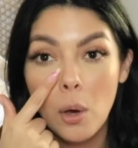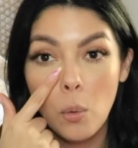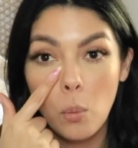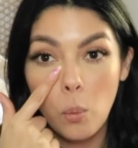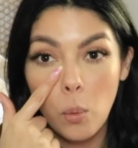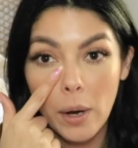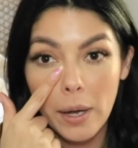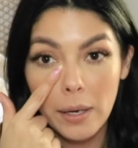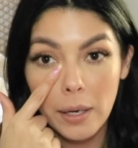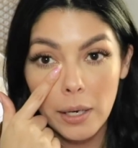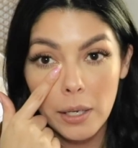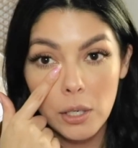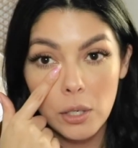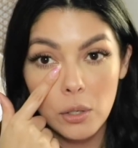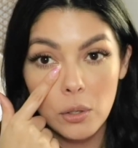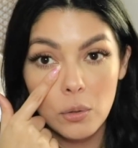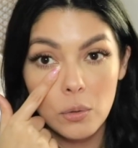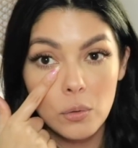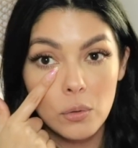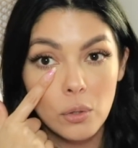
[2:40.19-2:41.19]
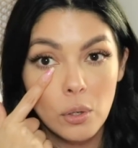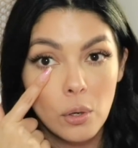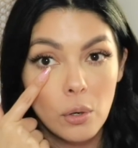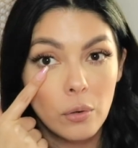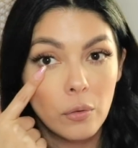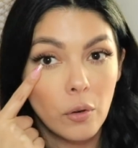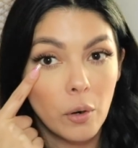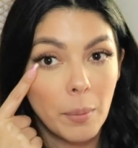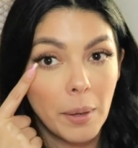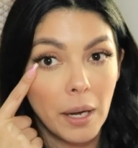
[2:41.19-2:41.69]
One I use
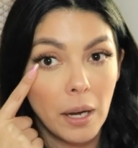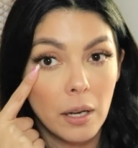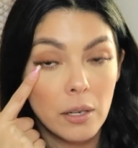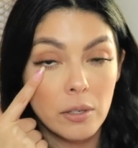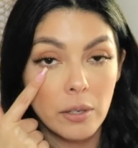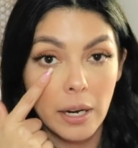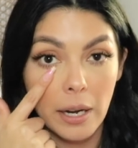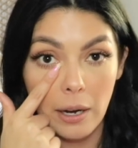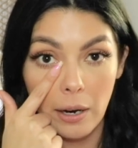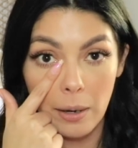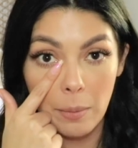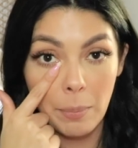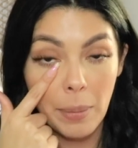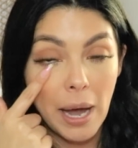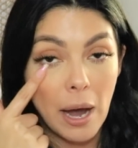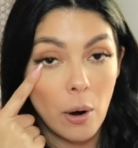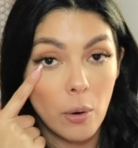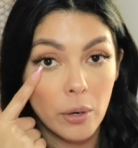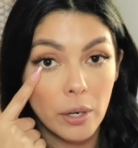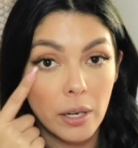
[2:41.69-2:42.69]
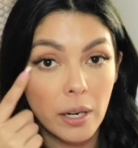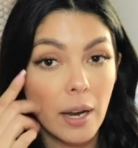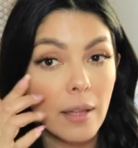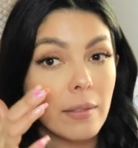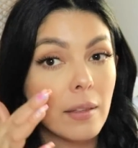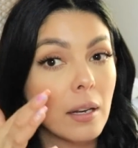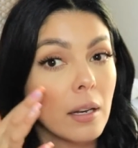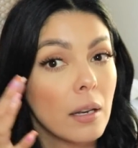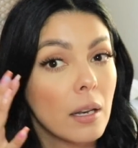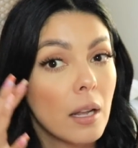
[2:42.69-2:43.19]
for my under eye powder
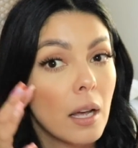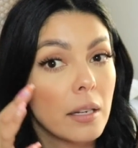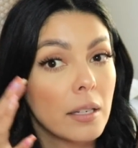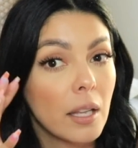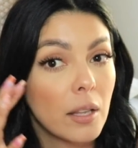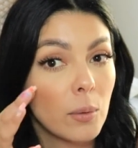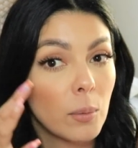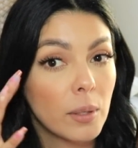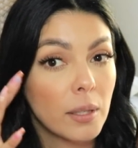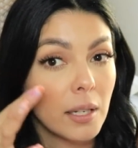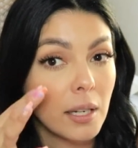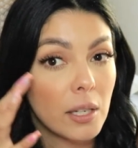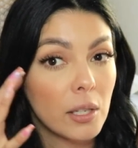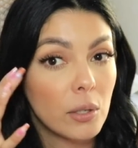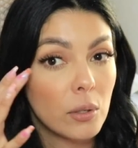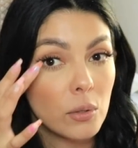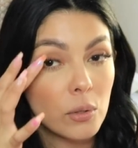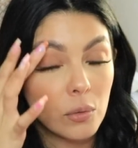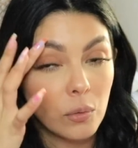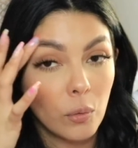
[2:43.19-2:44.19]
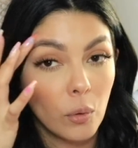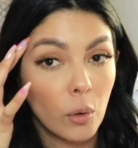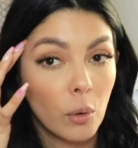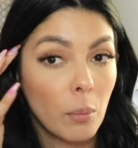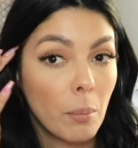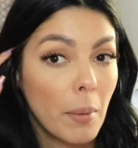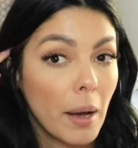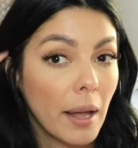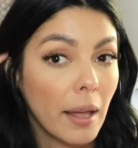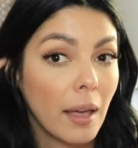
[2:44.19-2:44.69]
and then another one that I use for
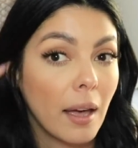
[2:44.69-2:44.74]
my